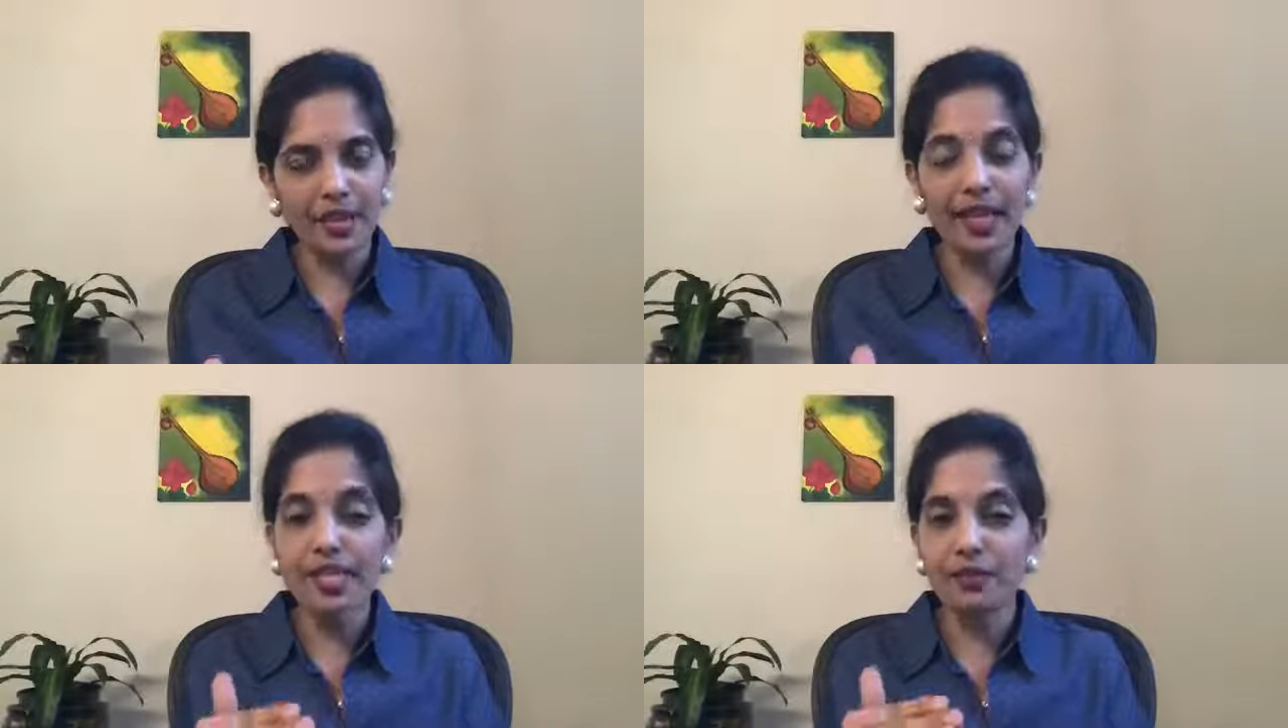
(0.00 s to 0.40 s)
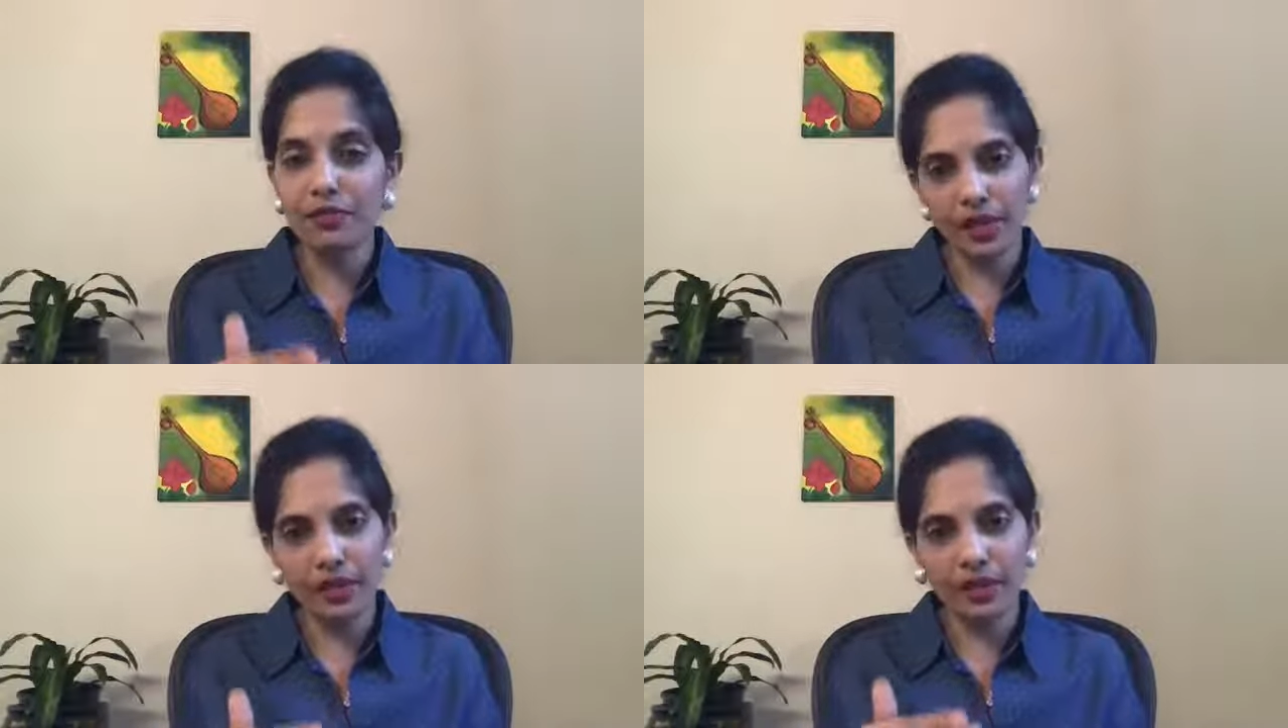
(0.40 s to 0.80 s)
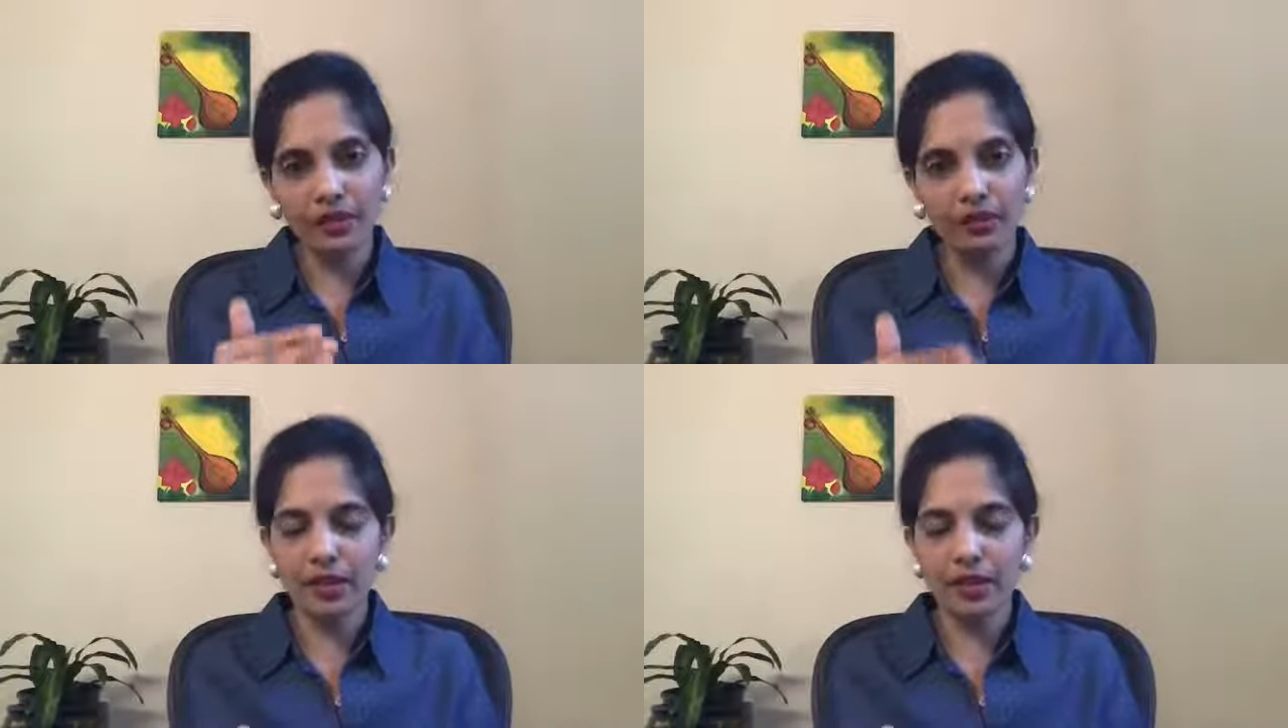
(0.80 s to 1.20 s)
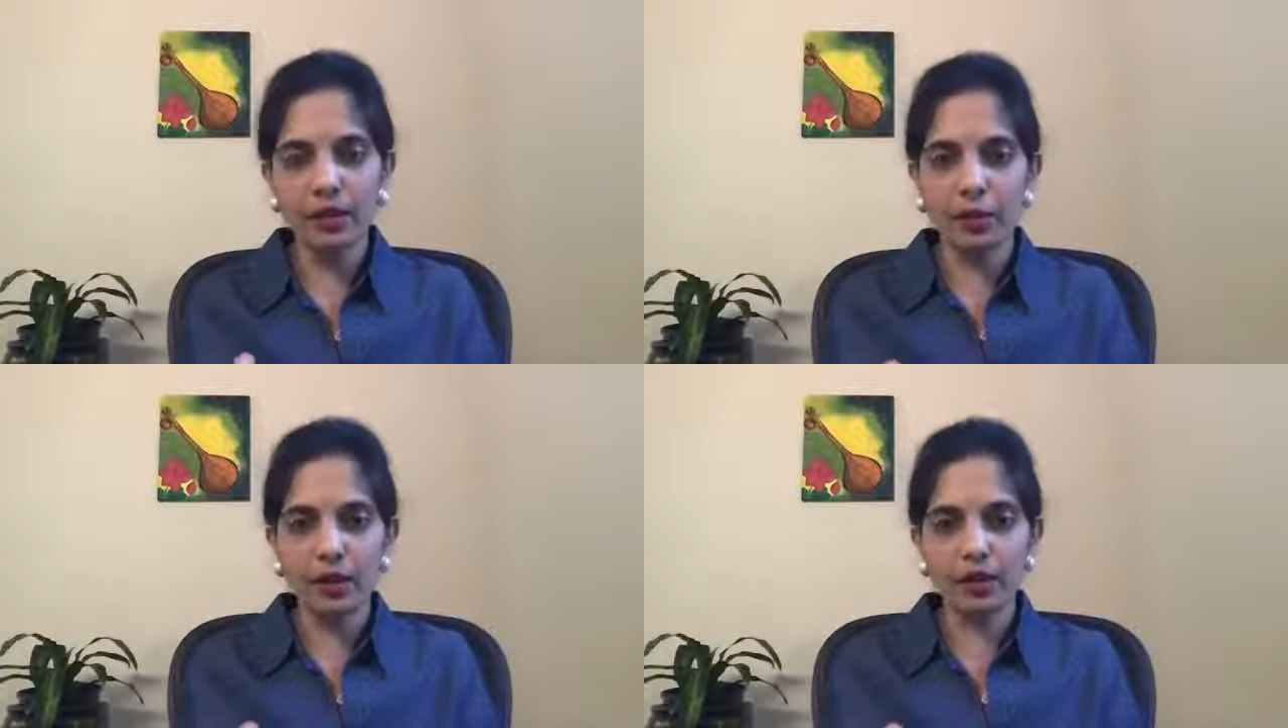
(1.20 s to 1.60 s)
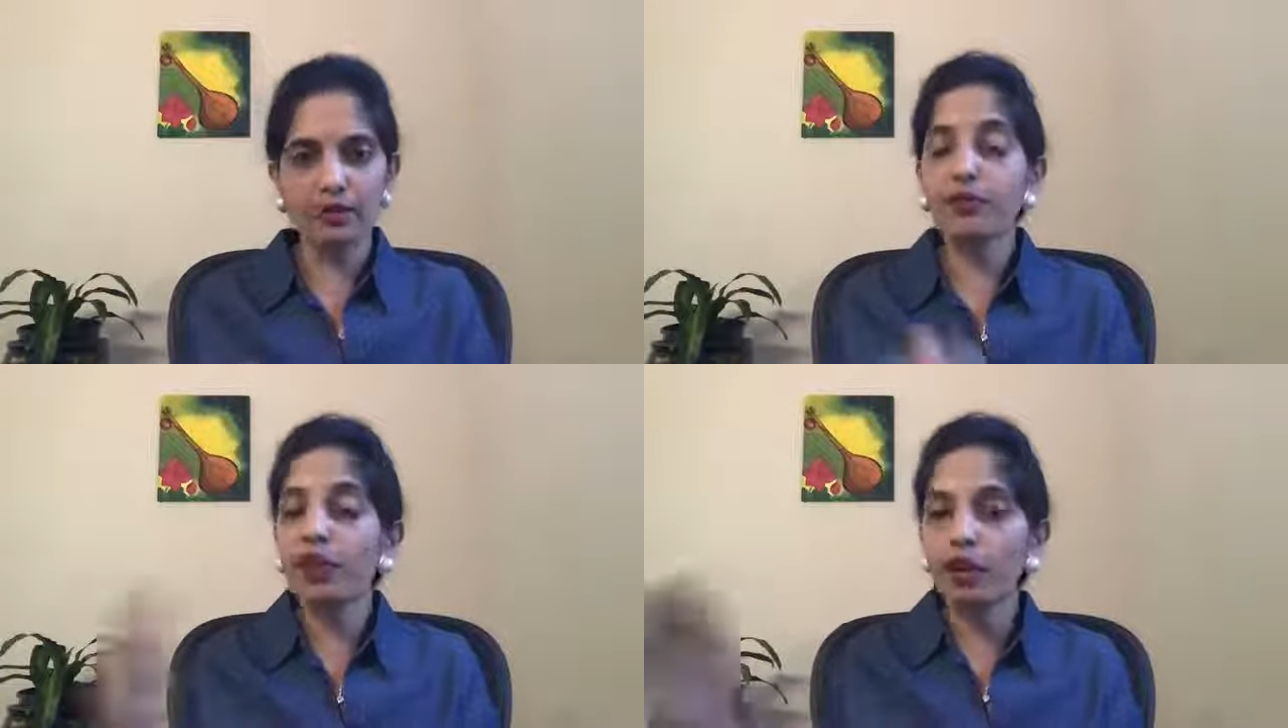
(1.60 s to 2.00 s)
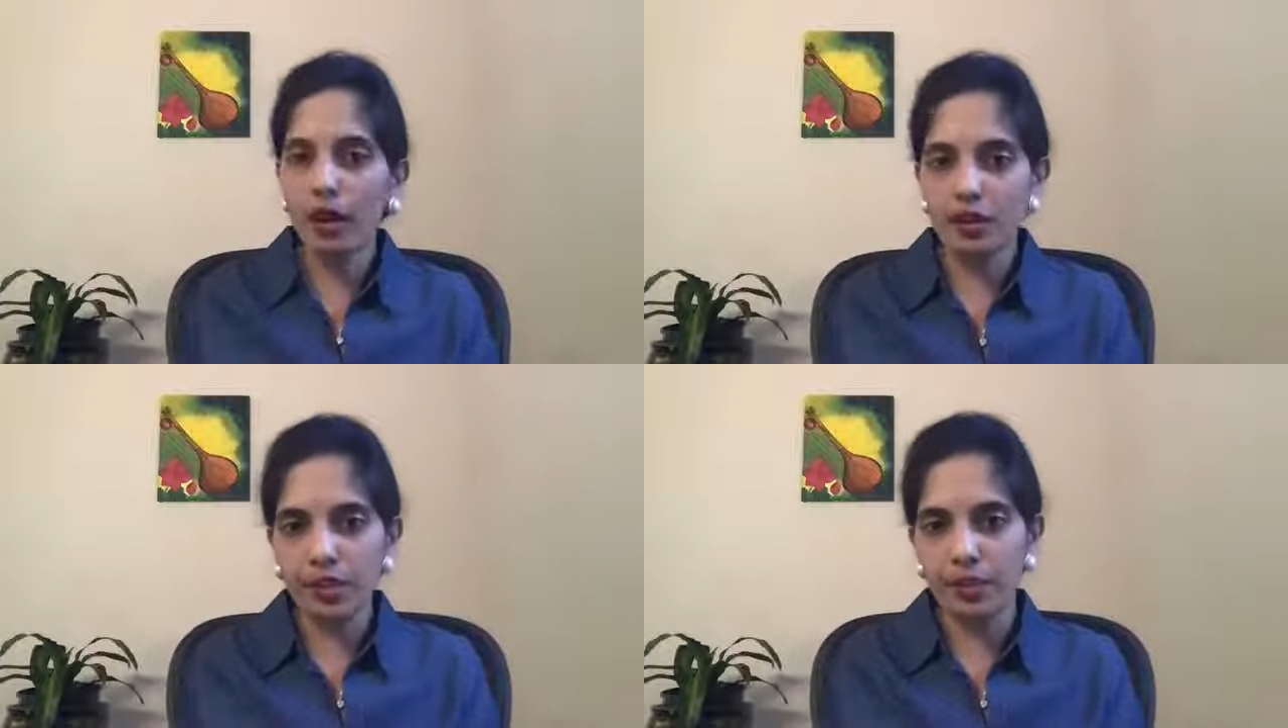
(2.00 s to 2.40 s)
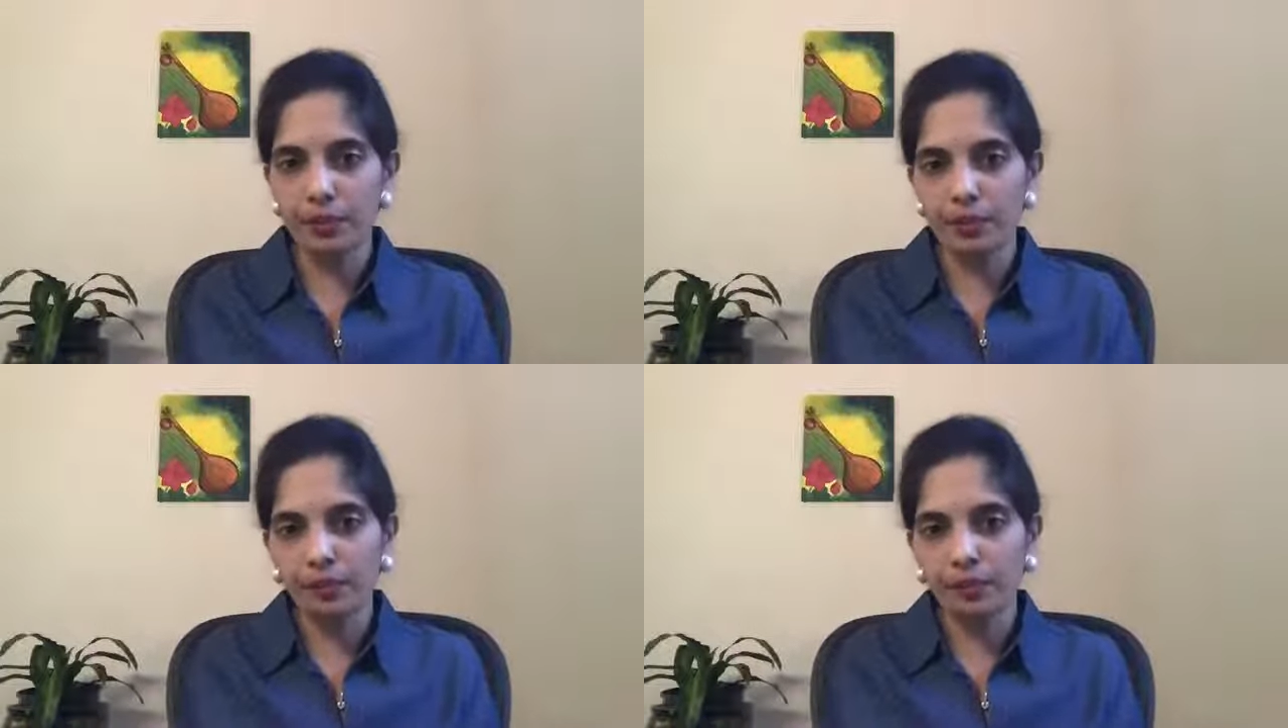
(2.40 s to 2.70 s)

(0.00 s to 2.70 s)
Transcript: is very, very important for long term.